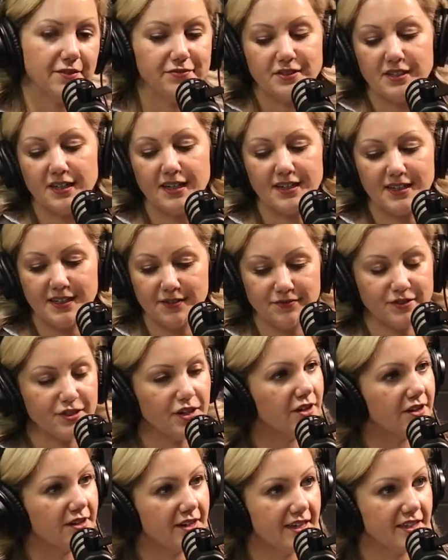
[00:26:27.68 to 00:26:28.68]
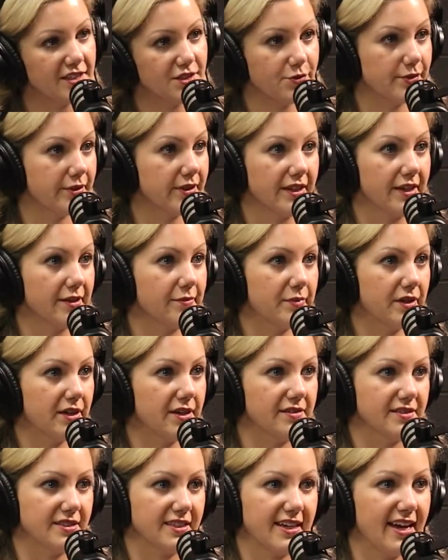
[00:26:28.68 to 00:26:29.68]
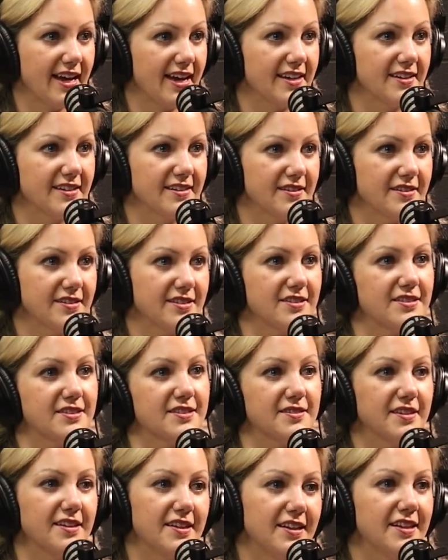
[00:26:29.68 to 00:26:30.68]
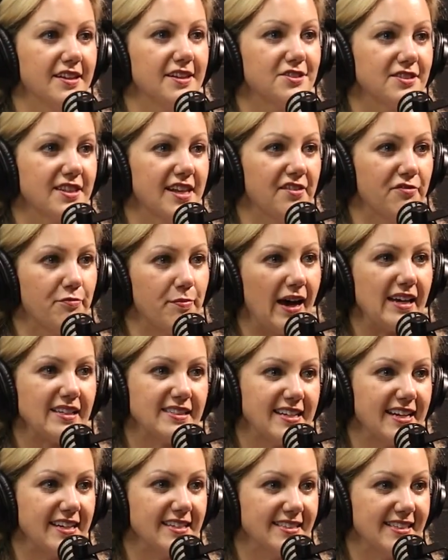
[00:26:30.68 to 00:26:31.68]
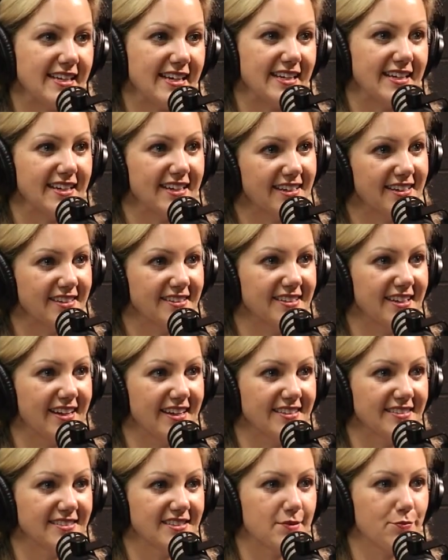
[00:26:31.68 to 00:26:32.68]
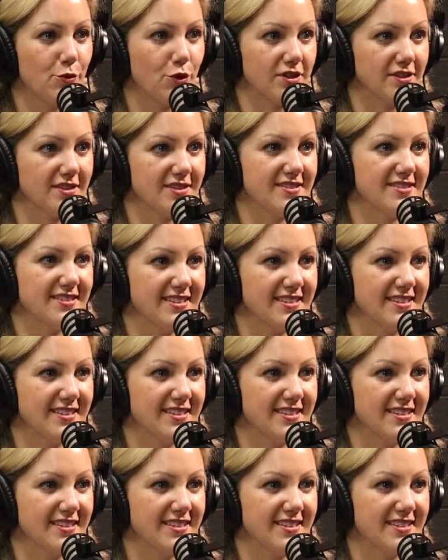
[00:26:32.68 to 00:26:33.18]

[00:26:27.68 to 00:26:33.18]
to like give to our kids, really, because again, there's life past 18 and sports.